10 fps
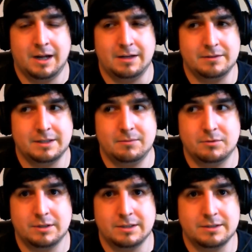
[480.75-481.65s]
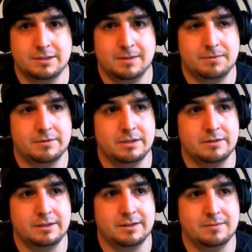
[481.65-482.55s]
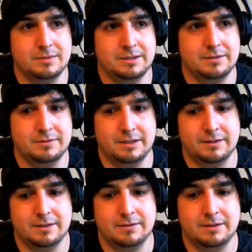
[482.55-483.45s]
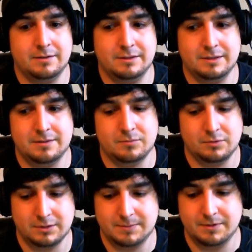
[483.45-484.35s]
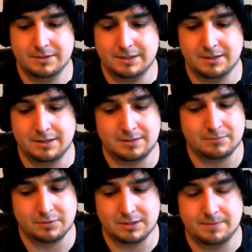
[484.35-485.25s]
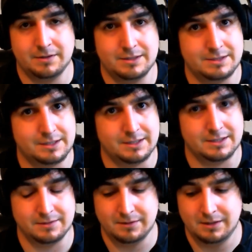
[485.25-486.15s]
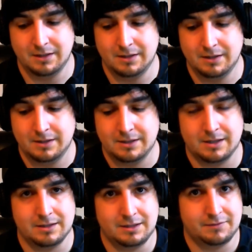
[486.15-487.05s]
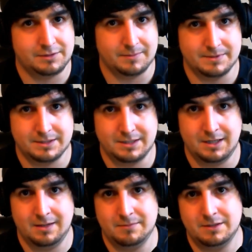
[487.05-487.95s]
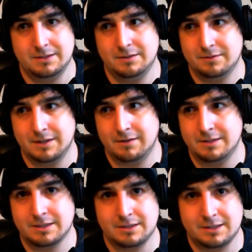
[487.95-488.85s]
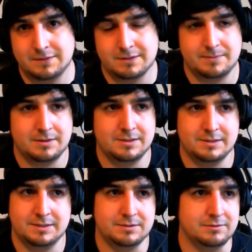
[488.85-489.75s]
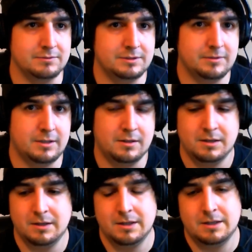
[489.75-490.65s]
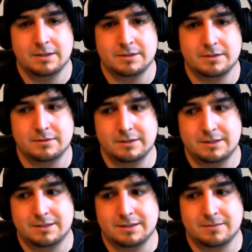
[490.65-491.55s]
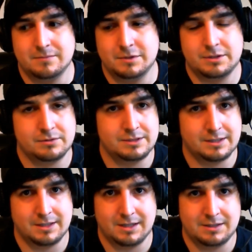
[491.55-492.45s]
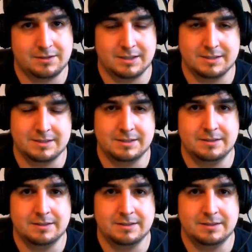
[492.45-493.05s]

don't think he broke into the top 3 or anything, but you know, he got out there, and then the more experience he got, the more experience he kind of leveled up his game, and you know, now he's got lots of experience and he's doing really well. So it's just stories like that you kind of see.